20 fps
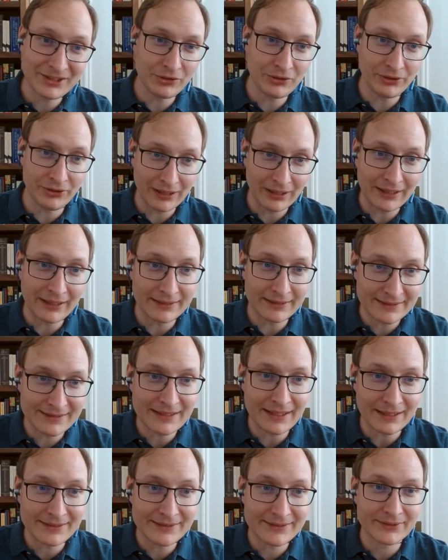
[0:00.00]
to the United
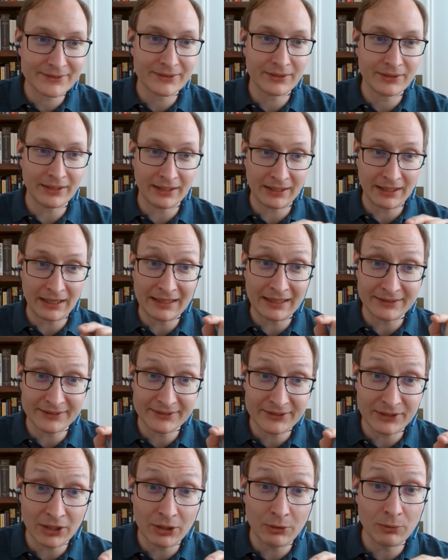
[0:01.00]
States, like at a
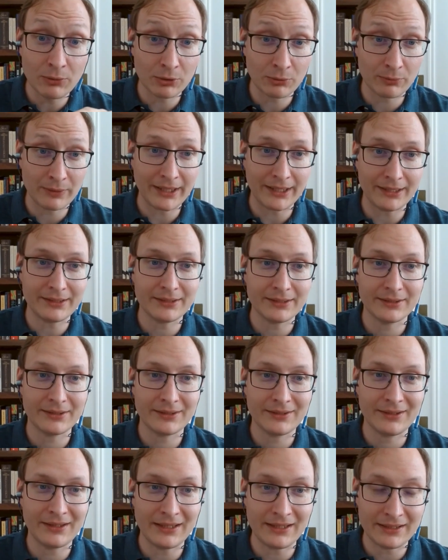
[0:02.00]
slower rate
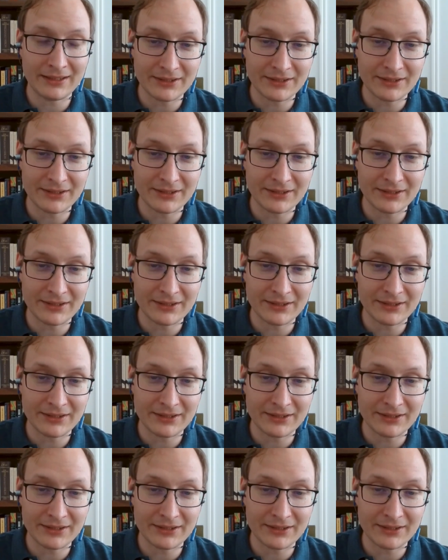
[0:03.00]
than it